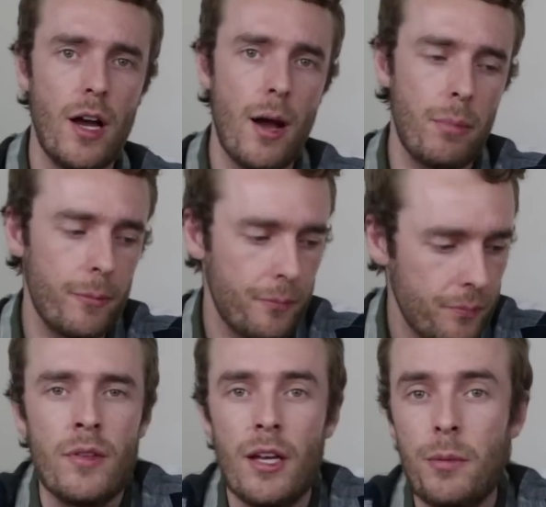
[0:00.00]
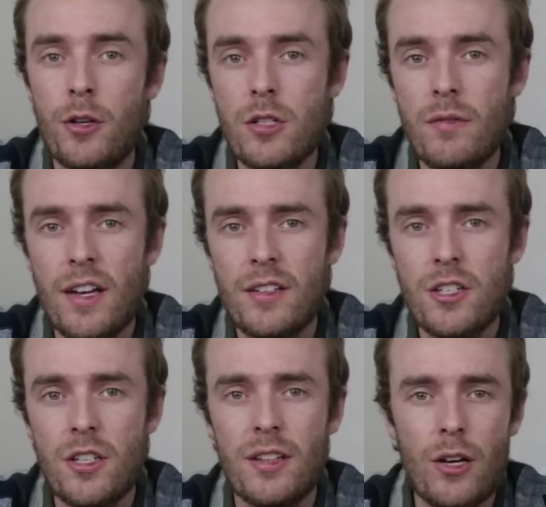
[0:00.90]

up. Now, because of that dishing,